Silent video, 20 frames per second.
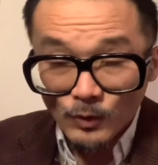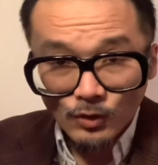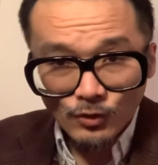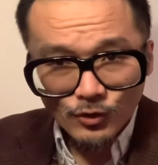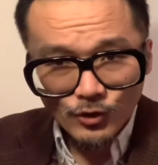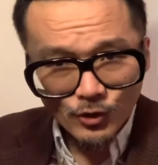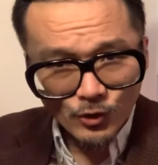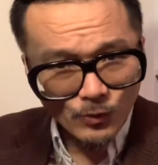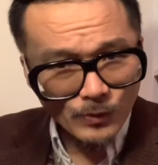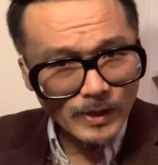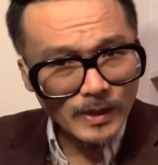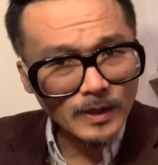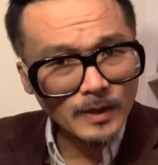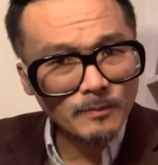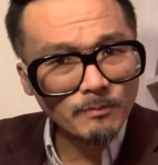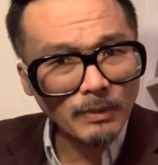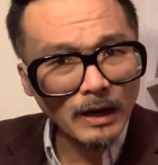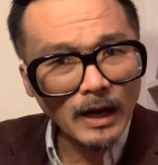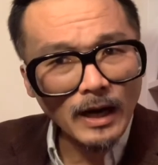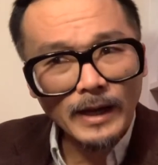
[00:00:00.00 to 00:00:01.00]

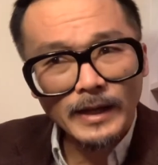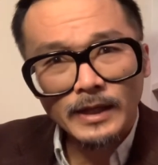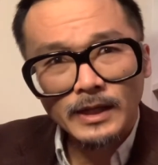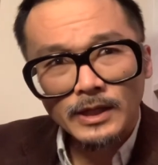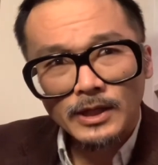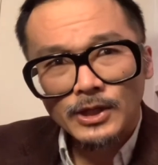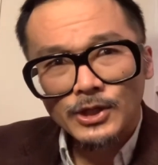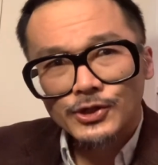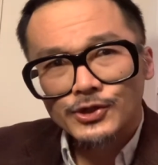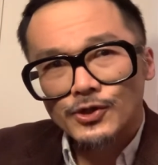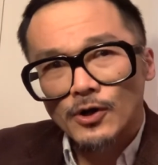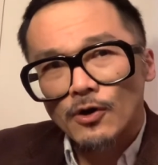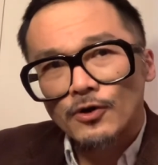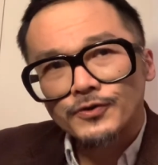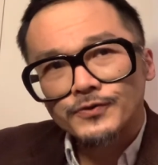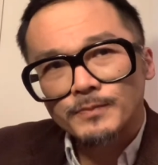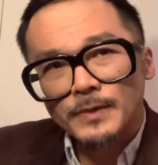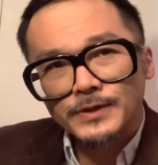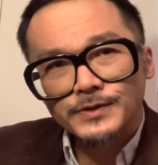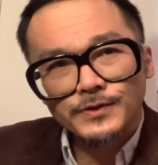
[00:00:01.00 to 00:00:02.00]
curated by
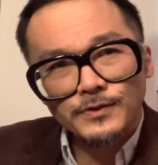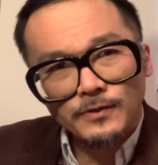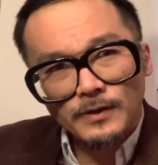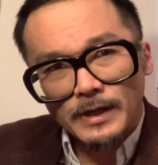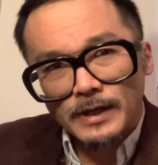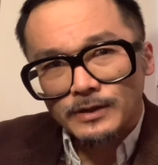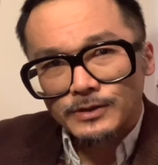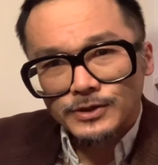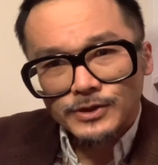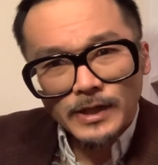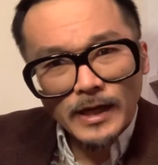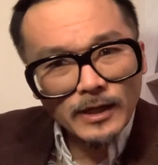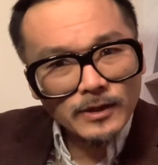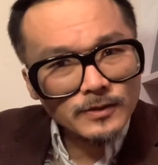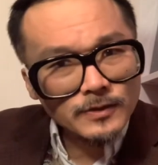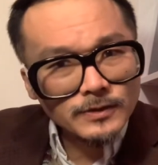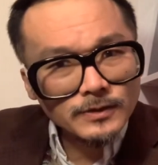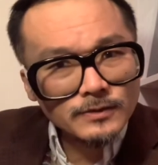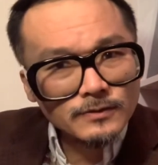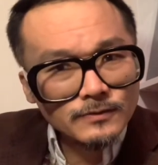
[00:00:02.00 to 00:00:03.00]
Charles Musser and
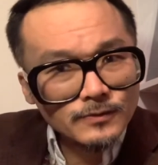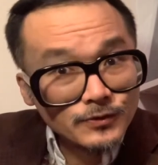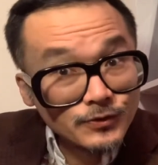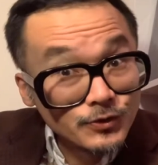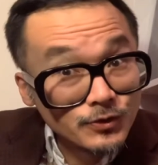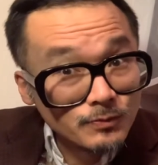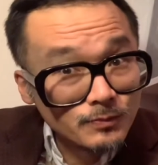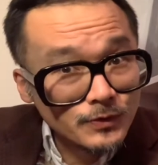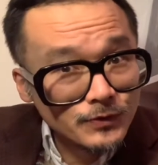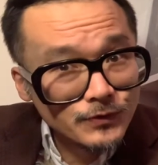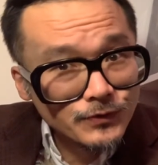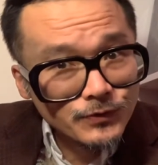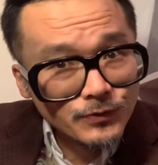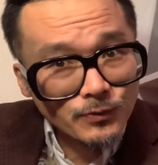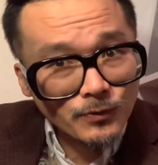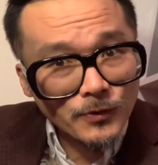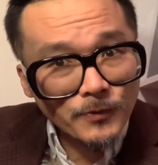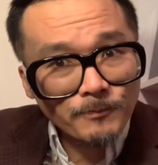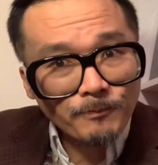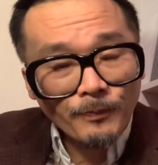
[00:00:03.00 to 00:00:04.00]
Jacqueline Njuma
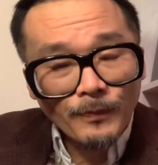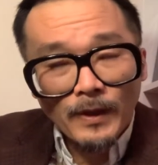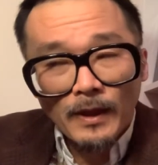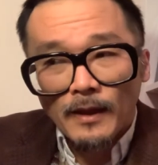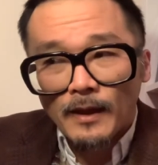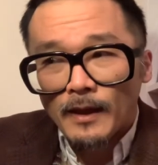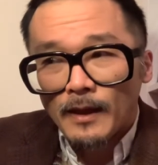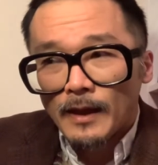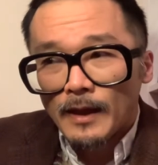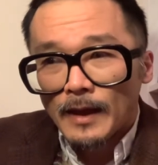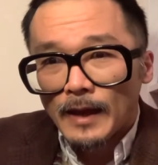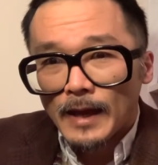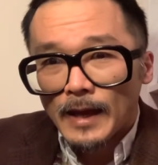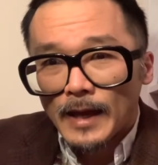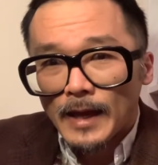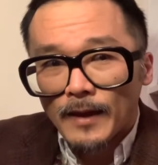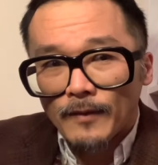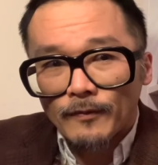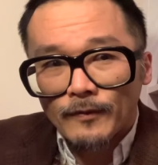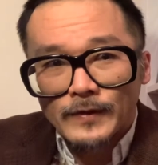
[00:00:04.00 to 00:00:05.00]
Stewart.
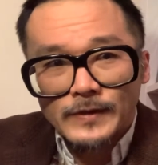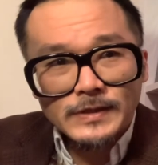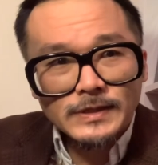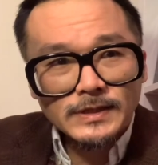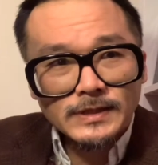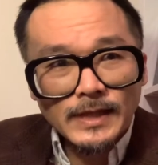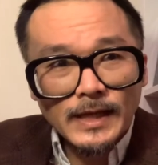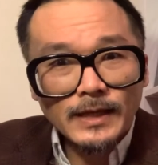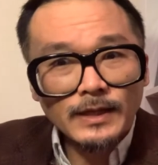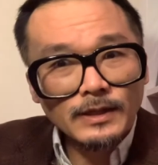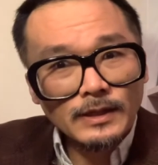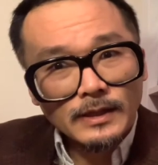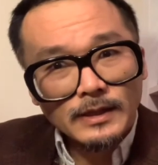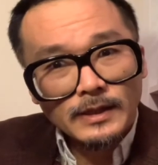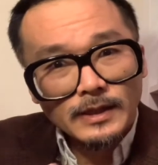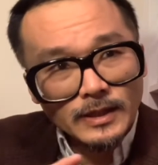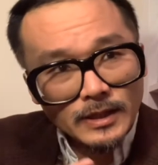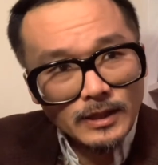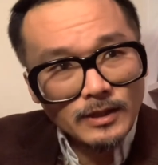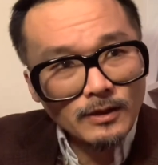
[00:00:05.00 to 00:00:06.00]
And this set
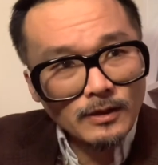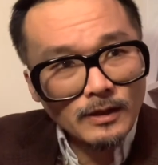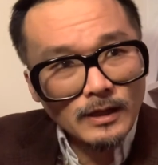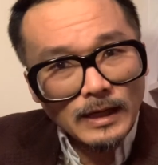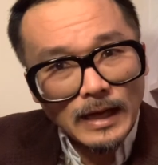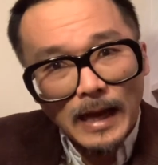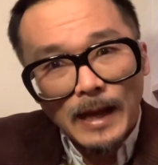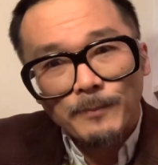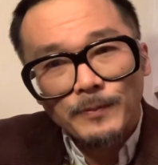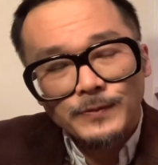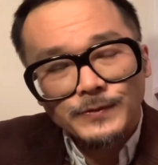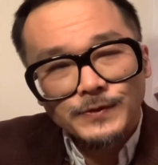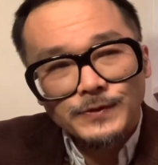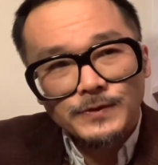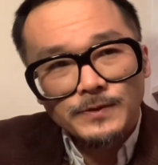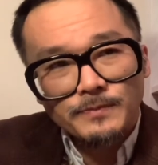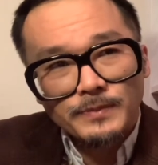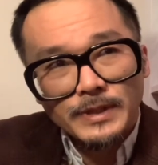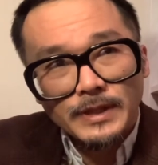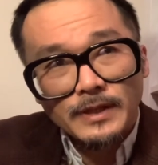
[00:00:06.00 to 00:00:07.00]
here happens
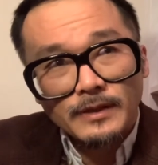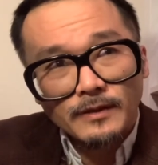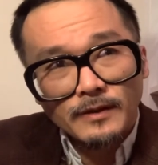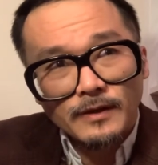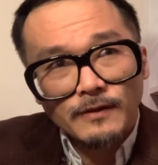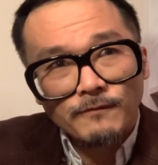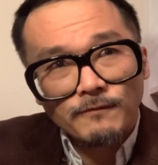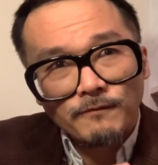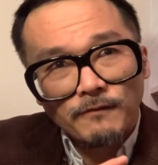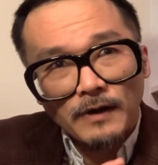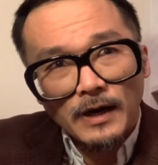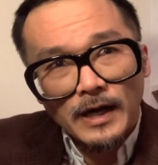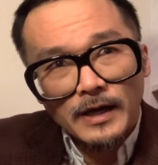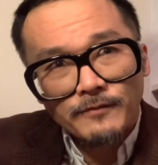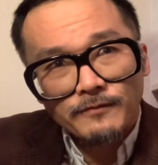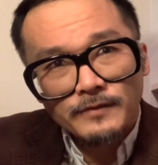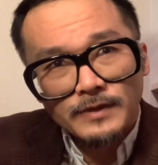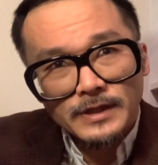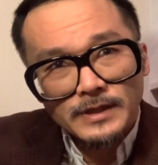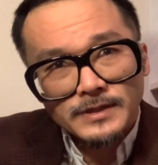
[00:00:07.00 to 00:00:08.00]
to be the
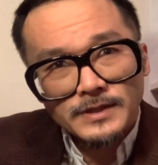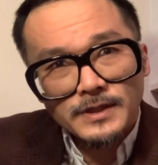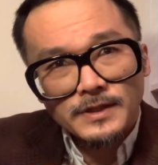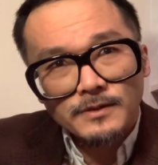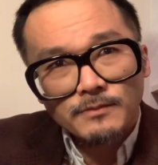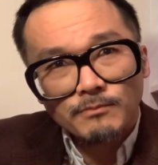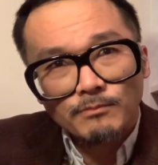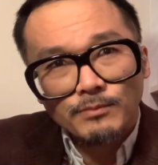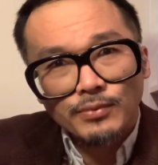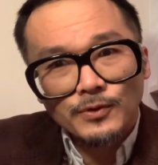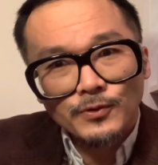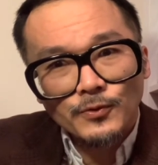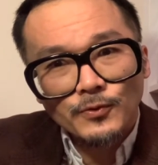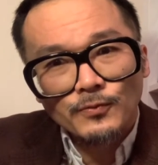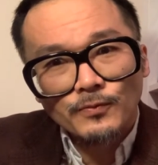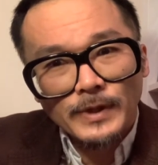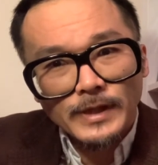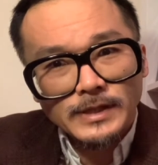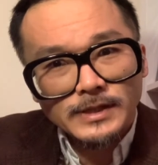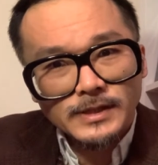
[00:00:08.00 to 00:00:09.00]
5-disc
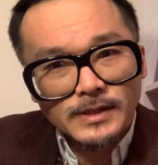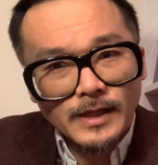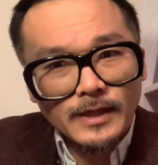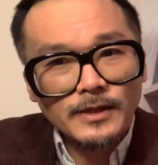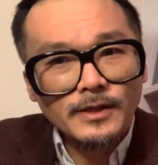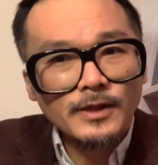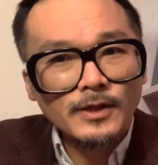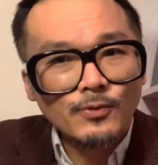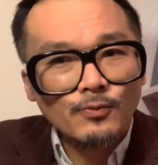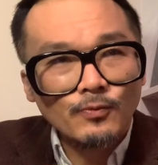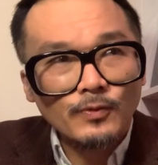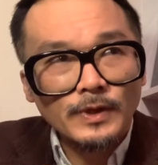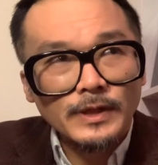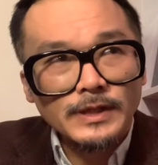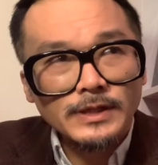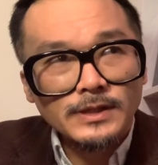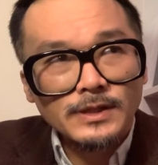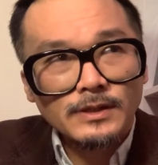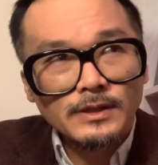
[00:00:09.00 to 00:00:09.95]
Blu-ray set released